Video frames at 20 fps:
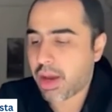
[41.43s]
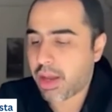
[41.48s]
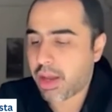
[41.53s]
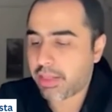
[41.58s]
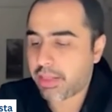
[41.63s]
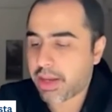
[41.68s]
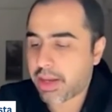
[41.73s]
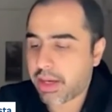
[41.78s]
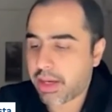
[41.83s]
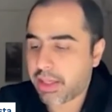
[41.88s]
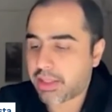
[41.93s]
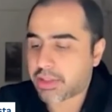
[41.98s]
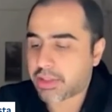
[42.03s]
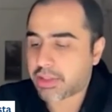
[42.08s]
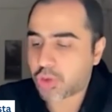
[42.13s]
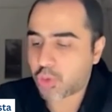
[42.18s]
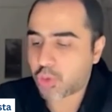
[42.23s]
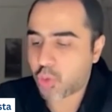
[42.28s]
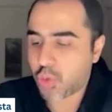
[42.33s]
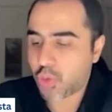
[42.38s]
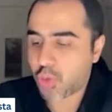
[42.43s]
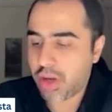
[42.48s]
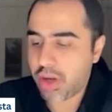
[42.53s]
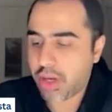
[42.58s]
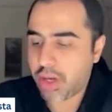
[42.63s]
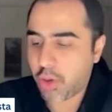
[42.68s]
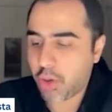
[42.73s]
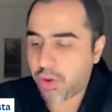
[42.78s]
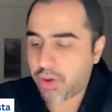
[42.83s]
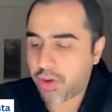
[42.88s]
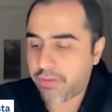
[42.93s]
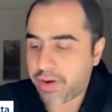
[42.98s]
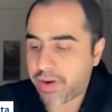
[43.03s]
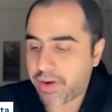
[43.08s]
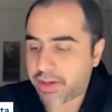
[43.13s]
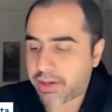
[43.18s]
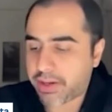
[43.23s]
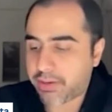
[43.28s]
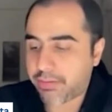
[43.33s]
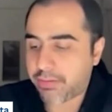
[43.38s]
and that leads to
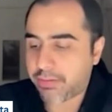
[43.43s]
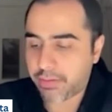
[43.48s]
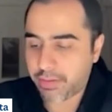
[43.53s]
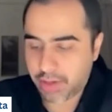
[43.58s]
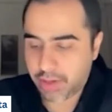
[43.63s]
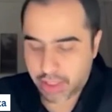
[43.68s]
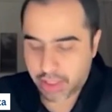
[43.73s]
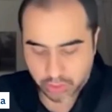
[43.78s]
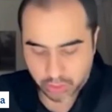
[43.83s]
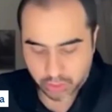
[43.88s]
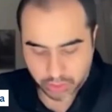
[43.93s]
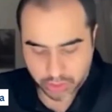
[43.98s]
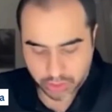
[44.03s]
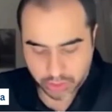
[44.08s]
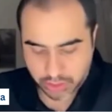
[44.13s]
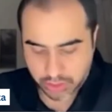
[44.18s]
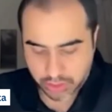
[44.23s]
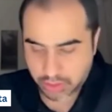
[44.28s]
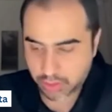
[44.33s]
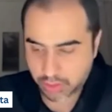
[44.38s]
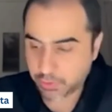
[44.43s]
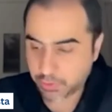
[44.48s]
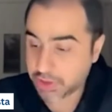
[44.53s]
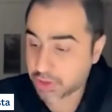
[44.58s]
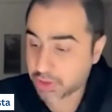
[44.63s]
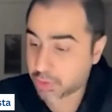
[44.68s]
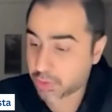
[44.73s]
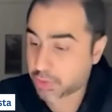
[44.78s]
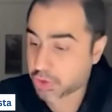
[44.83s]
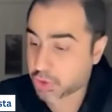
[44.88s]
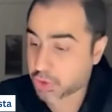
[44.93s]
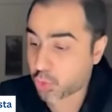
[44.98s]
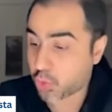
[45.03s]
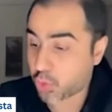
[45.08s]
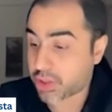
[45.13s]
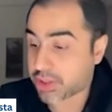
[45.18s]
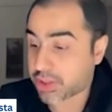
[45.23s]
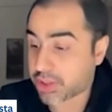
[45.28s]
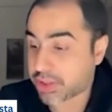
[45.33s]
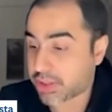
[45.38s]
liquefactive necrosis, which is much
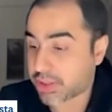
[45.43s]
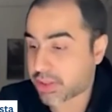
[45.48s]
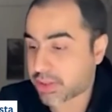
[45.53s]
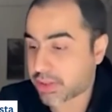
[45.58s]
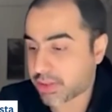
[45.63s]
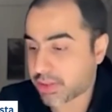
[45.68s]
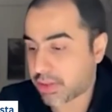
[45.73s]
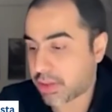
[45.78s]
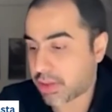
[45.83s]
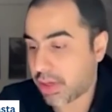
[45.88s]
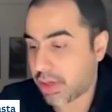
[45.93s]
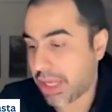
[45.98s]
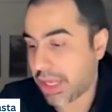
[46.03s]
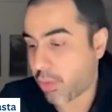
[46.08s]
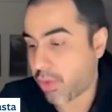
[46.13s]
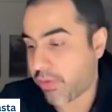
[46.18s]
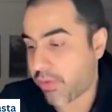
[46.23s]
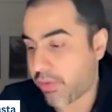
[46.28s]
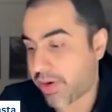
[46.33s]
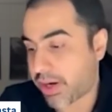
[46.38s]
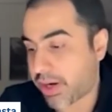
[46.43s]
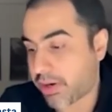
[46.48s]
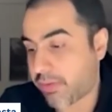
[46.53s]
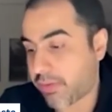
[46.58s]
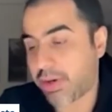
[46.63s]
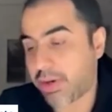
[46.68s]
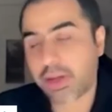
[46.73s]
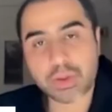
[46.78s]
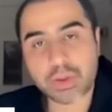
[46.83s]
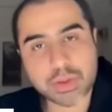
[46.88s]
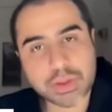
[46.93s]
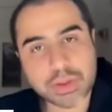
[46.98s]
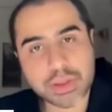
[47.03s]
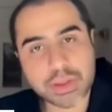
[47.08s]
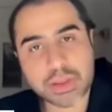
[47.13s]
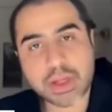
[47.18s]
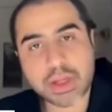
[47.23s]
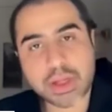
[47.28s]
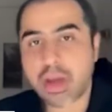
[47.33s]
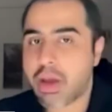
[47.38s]
worse, liquefactive
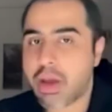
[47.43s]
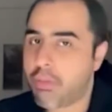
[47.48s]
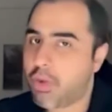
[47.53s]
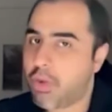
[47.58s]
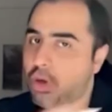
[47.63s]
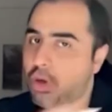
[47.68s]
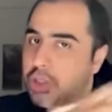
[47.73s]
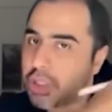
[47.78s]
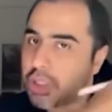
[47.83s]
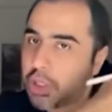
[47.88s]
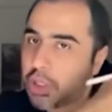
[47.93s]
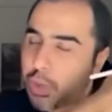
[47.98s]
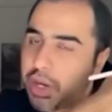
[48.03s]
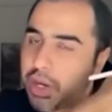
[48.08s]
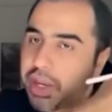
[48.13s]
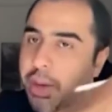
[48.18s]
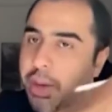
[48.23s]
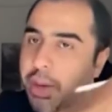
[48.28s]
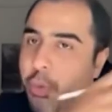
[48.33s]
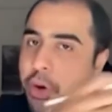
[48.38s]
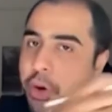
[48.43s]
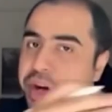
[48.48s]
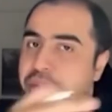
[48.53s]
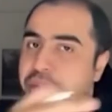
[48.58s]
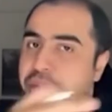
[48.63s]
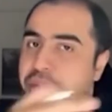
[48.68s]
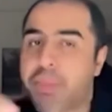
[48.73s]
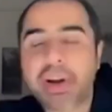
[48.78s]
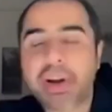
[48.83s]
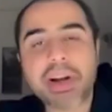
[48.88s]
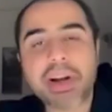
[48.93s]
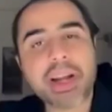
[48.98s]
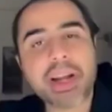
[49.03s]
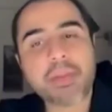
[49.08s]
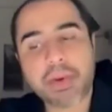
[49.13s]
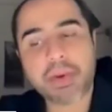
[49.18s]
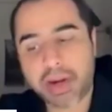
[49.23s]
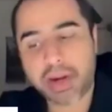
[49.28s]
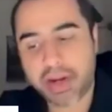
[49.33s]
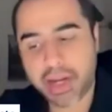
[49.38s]
necrosis, because it will keep going deeper and
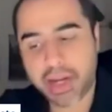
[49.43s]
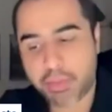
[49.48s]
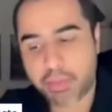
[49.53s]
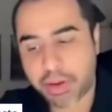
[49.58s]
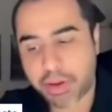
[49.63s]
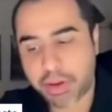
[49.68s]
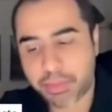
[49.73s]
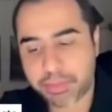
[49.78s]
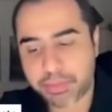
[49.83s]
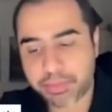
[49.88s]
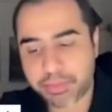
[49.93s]
deeper and deeper.